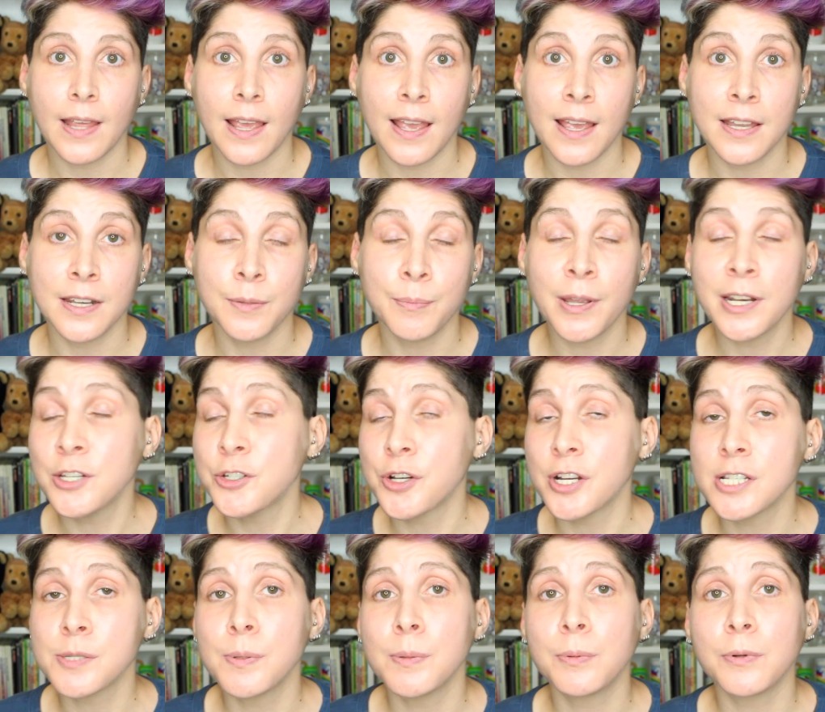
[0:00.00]
And many
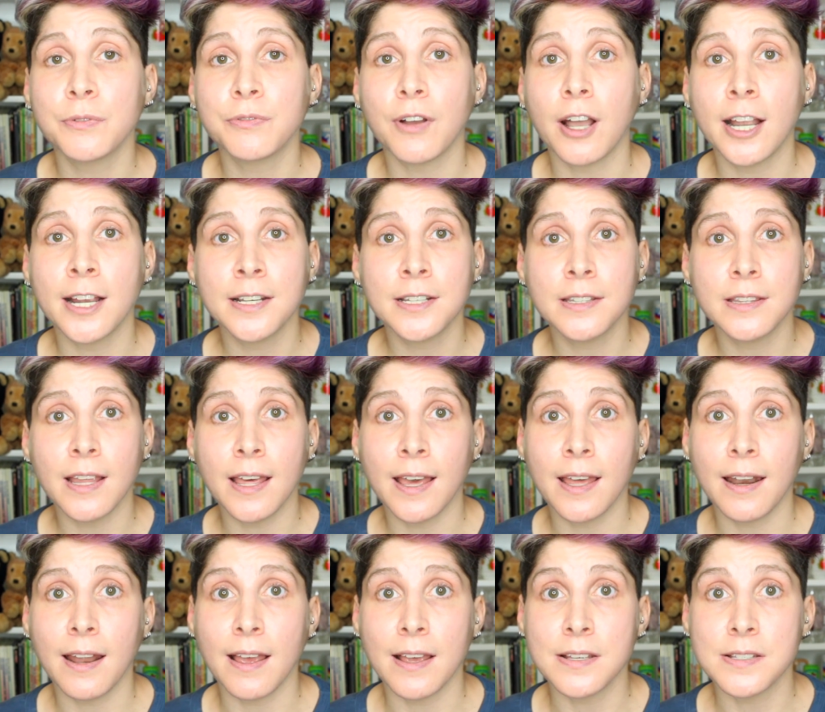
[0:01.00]
trans people find
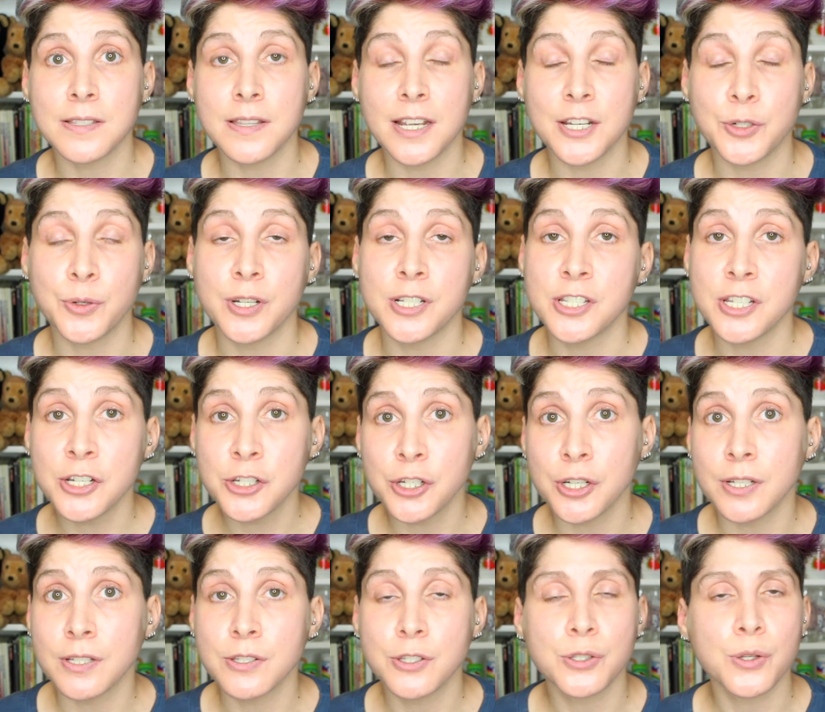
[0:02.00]
that as they
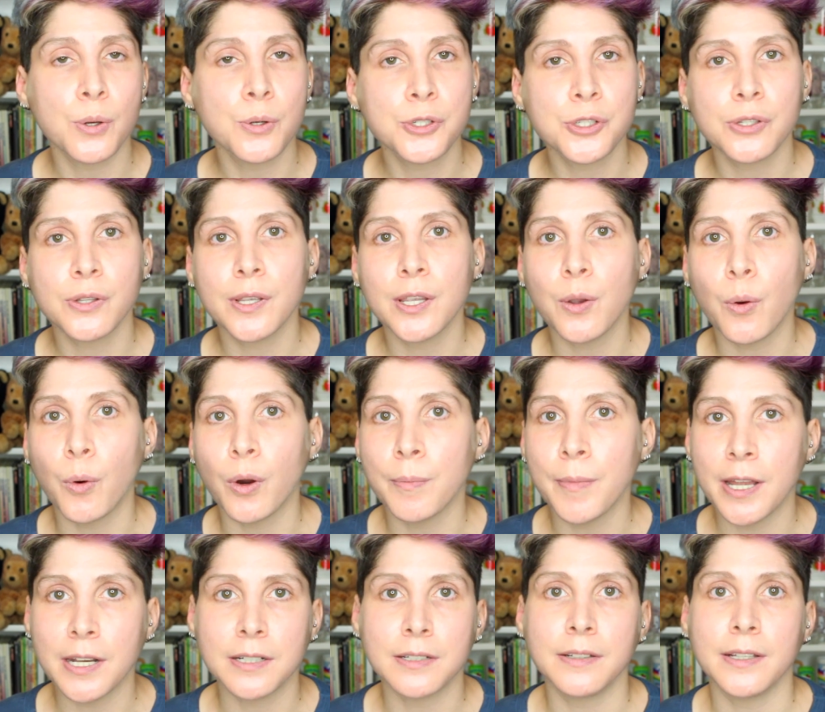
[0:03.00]
transition socially or
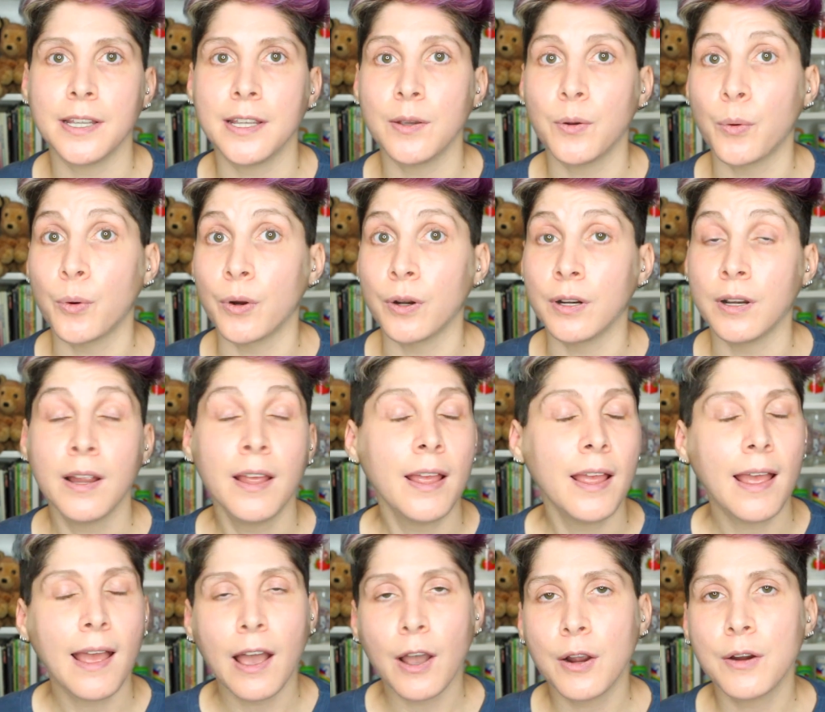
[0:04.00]
medically or
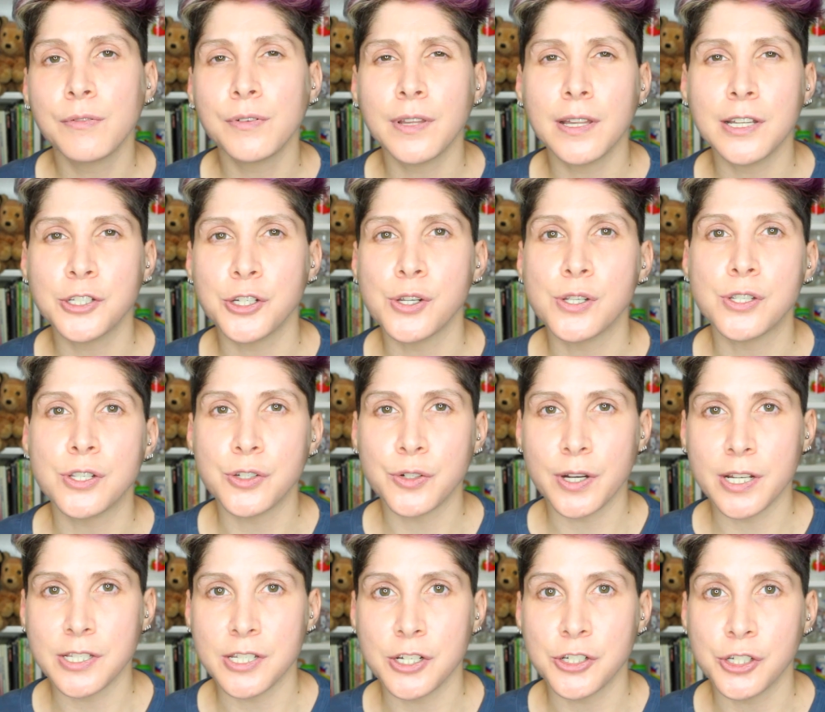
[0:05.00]
however they choose to
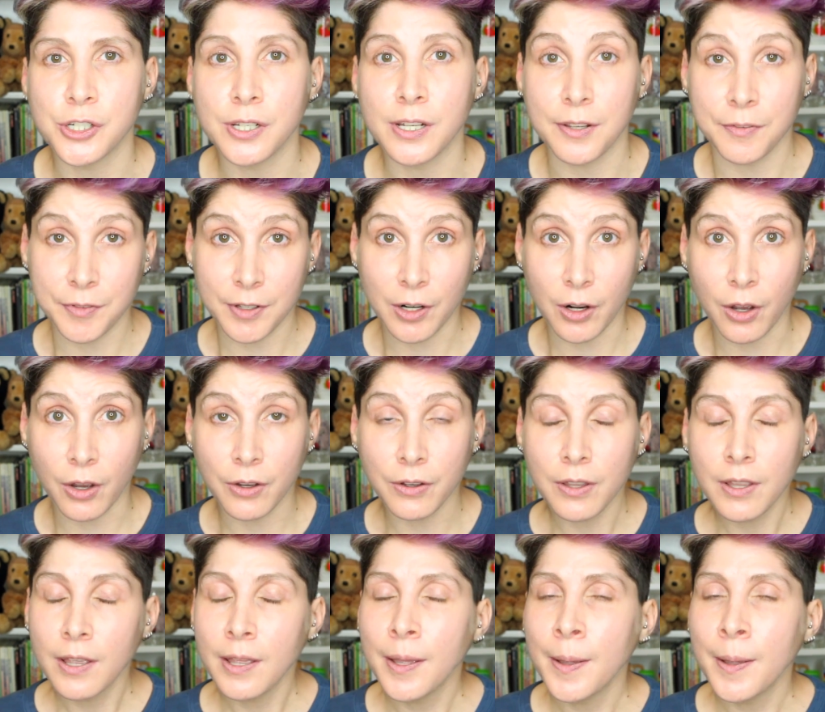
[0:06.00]
transition, if at all,